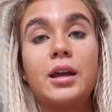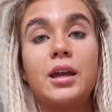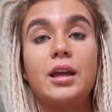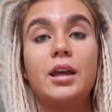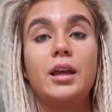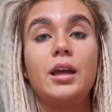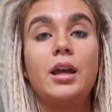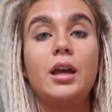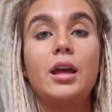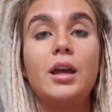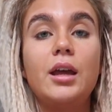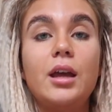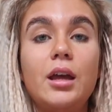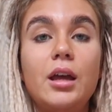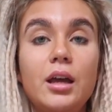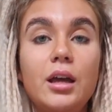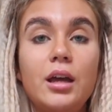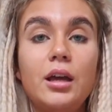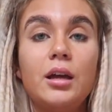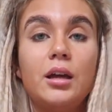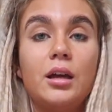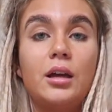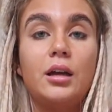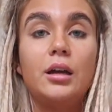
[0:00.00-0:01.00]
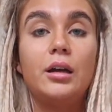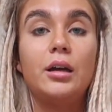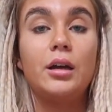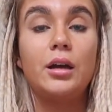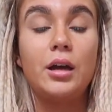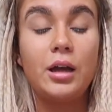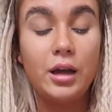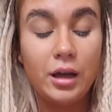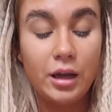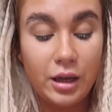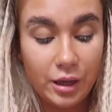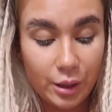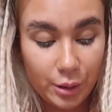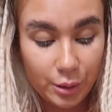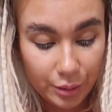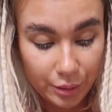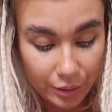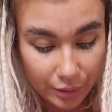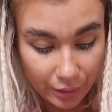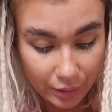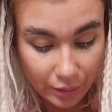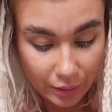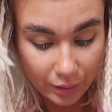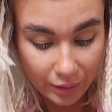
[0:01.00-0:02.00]

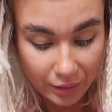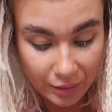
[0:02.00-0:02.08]
Nobody speaks.